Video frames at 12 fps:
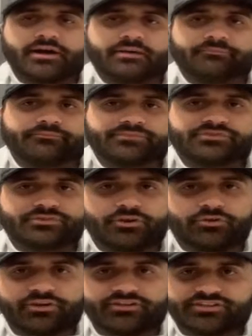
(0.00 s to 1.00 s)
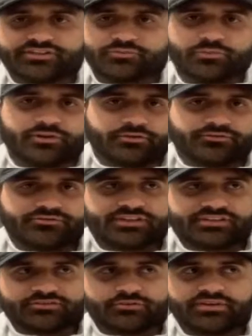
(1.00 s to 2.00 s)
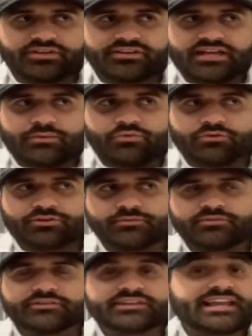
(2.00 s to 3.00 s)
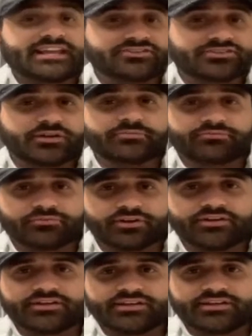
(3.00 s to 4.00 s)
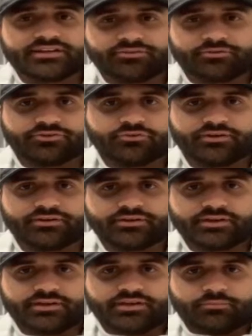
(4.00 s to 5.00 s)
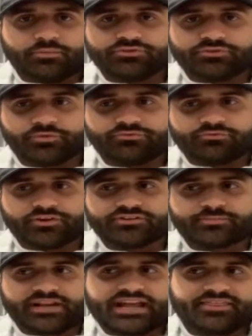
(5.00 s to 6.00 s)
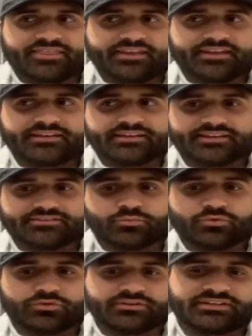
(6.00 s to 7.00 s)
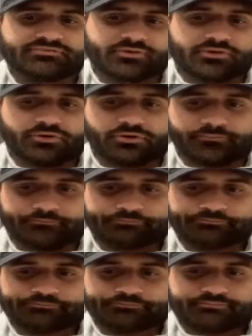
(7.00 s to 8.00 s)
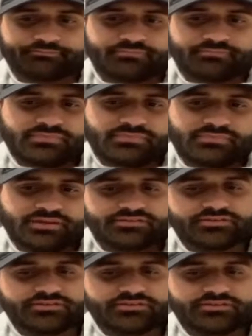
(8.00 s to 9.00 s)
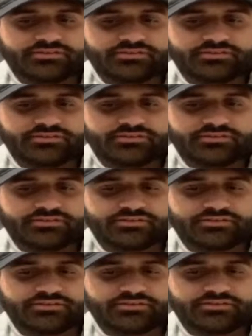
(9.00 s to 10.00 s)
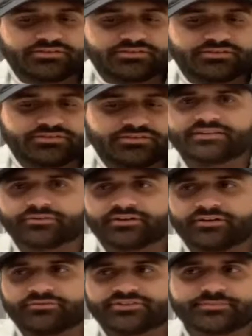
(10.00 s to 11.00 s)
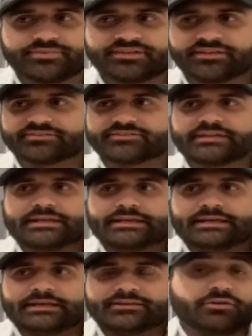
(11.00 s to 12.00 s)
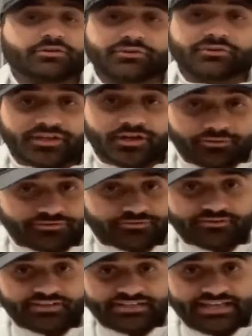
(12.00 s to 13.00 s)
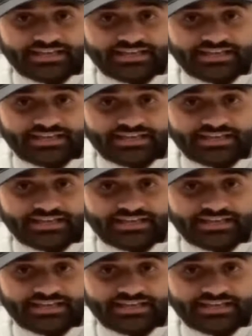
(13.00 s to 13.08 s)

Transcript: So it's just one of those things. It'll be a lot more communication up front if they're doing multiple fronts, but I think it's more difficult to face a team that's doing a lot different coverages because you don't really know what you're going to get.